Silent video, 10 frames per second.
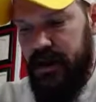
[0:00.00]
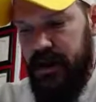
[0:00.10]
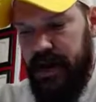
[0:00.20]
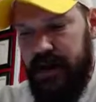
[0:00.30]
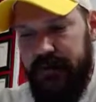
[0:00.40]

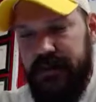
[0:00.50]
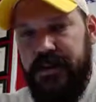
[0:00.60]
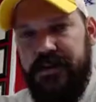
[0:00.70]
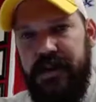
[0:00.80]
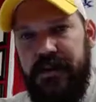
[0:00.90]
And if the
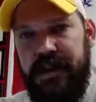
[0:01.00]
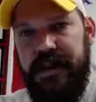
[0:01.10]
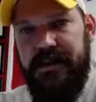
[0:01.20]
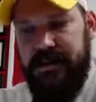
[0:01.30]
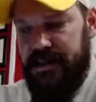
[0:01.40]
discriminant
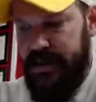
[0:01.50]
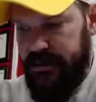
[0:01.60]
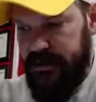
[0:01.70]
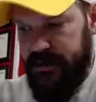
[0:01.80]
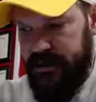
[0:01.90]
is less
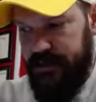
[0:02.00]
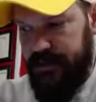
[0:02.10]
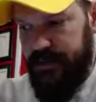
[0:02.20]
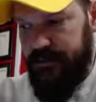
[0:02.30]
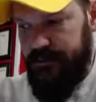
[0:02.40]
than
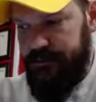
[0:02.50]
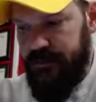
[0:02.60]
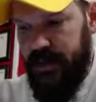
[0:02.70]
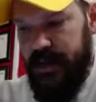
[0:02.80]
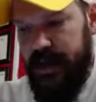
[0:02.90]
0,
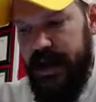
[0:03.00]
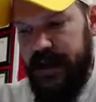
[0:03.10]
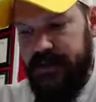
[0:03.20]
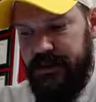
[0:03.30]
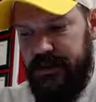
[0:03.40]
it
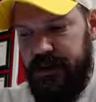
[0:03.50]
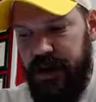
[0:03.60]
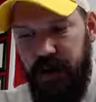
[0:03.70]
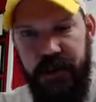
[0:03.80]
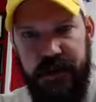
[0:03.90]
has
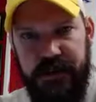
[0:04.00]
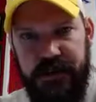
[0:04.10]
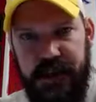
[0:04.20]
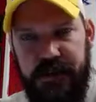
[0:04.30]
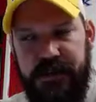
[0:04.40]
no
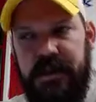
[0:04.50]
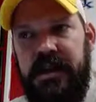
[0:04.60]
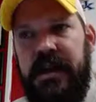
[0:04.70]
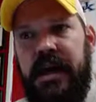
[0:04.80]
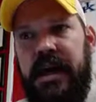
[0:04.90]
intercept,
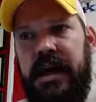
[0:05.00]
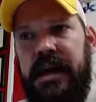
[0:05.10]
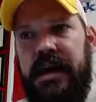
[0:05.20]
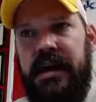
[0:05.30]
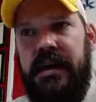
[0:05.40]

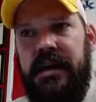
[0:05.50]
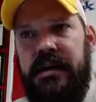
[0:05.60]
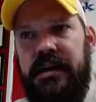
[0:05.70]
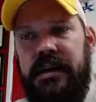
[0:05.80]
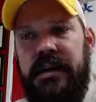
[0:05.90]
and
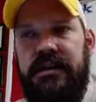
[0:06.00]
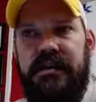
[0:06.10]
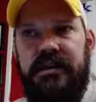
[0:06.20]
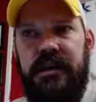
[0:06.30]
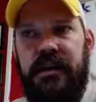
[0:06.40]
it
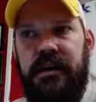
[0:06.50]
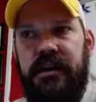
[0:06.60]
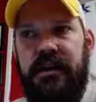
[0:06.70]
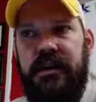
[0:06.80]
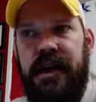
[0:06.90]

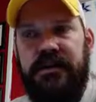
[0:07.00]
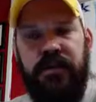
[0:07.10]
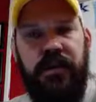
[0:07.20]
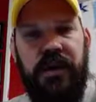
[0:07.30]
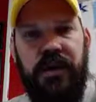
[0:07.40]
has what
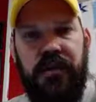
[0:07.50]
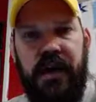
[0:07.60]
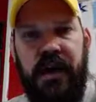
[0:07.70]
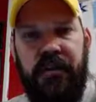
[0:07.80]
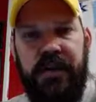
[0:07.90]
we call
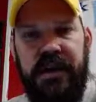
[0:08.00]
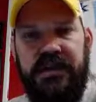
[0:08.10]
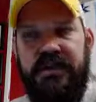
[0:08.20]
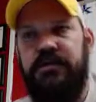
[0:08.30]
complex zeros.